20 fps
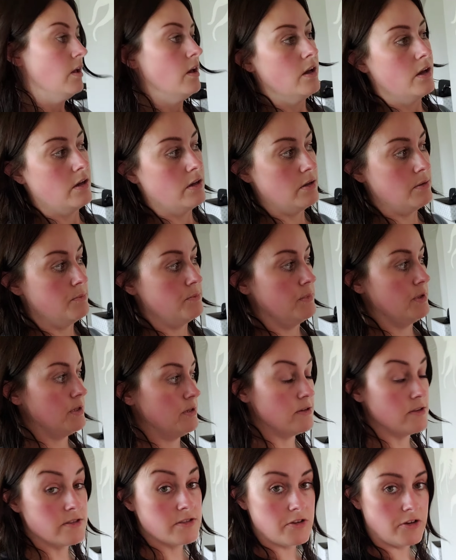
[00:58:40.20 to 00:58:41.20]
Um,
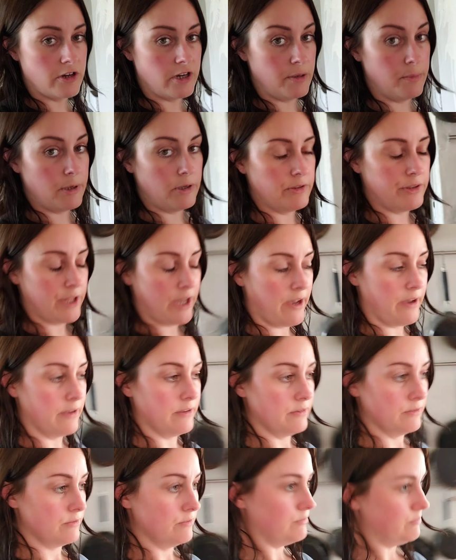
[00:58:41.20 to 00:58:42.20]
sorry about that.